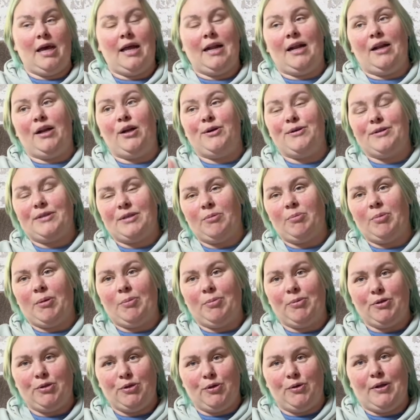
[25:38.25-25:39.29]
And I know some
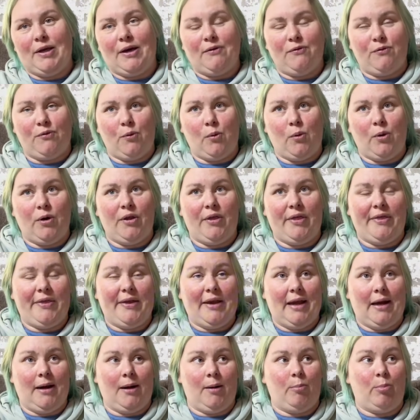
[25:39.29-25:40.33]
people do that for
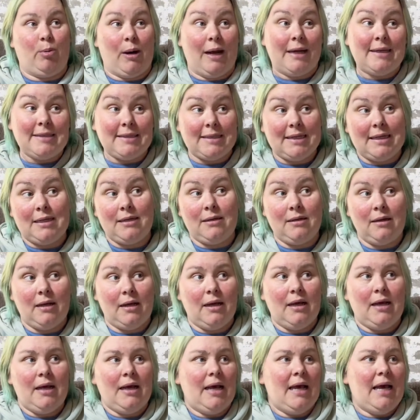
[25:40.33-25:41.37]
their pricing,
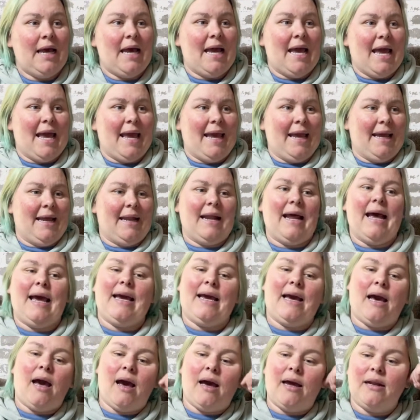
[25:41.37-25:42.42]
and I
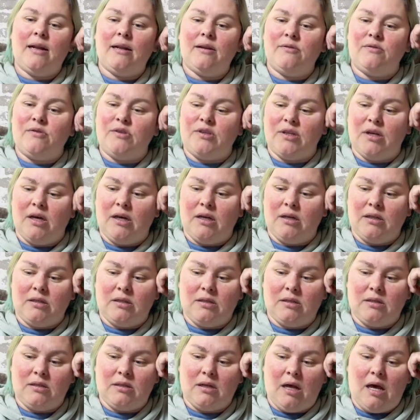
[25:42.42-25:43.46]
kind of
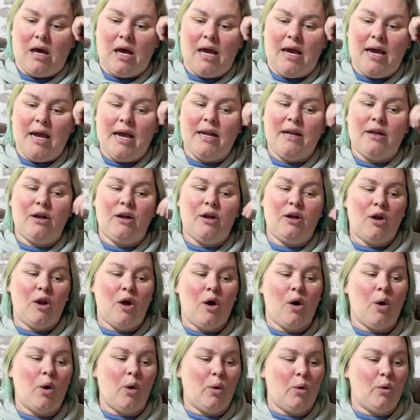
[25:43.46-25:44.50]
just, I
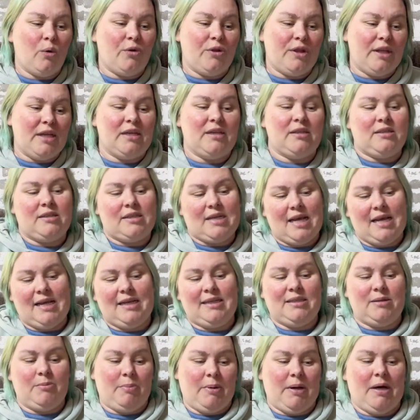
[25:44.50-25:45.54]
know this
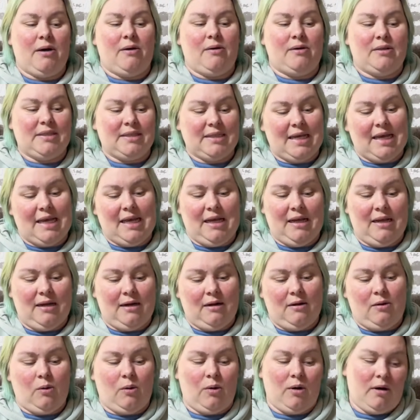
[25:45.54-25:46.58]
takes about a
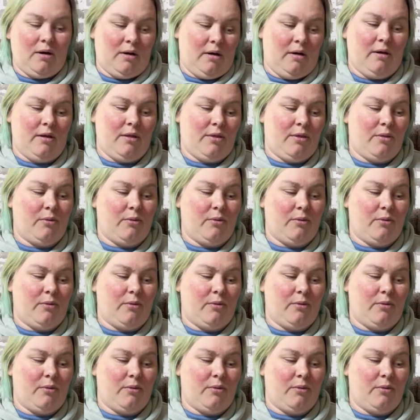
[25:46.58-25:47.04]
skein or